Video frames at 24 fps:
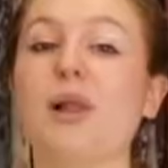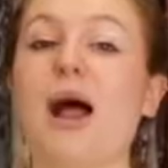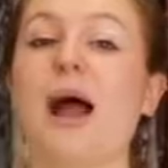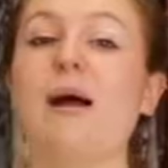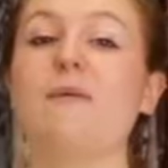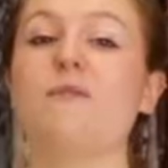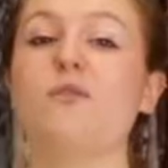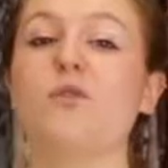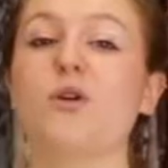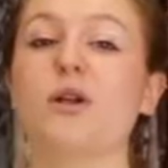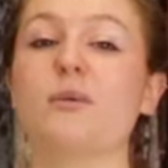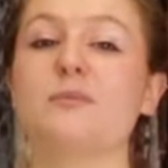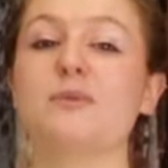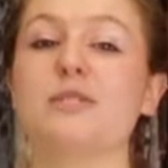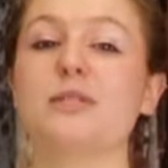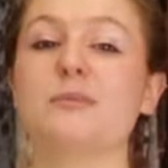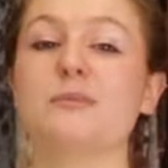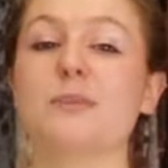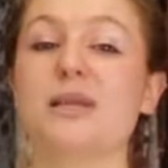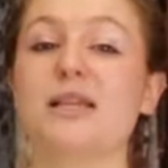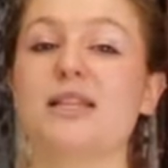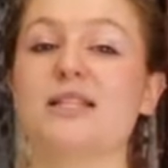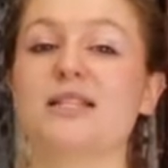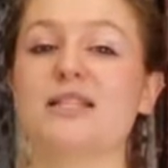platform
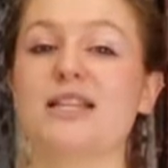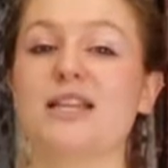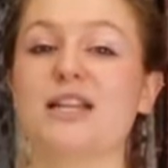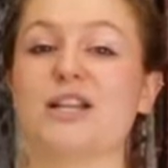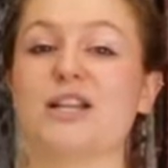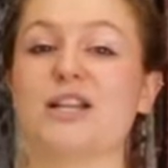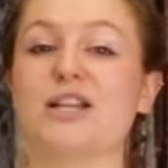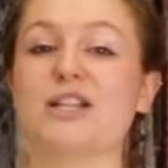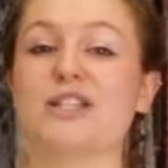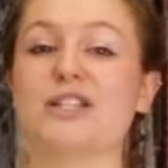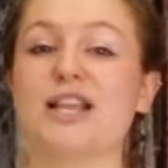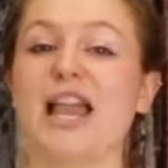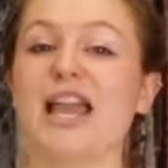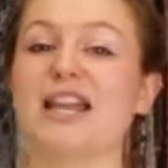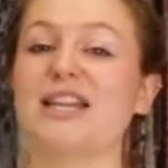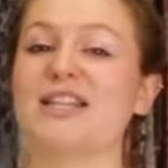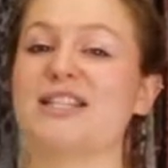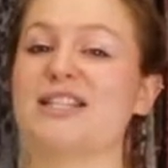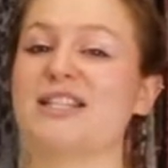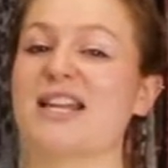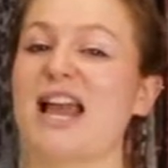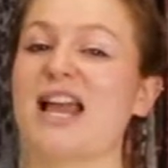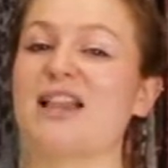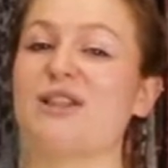sneakers and
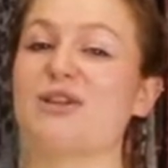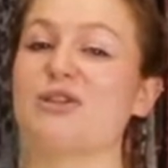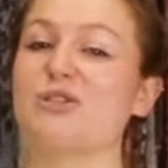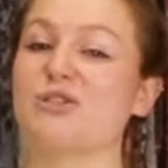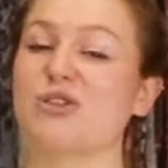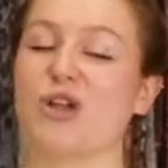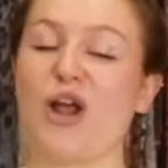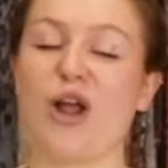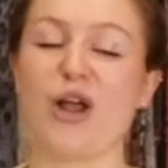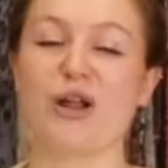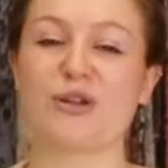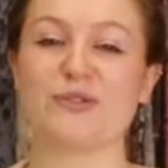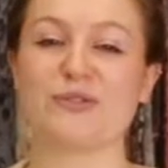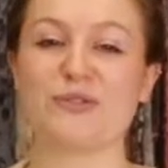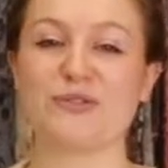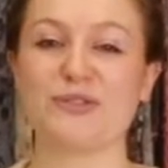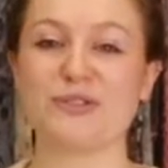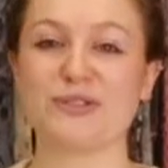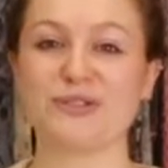a stylish scarf.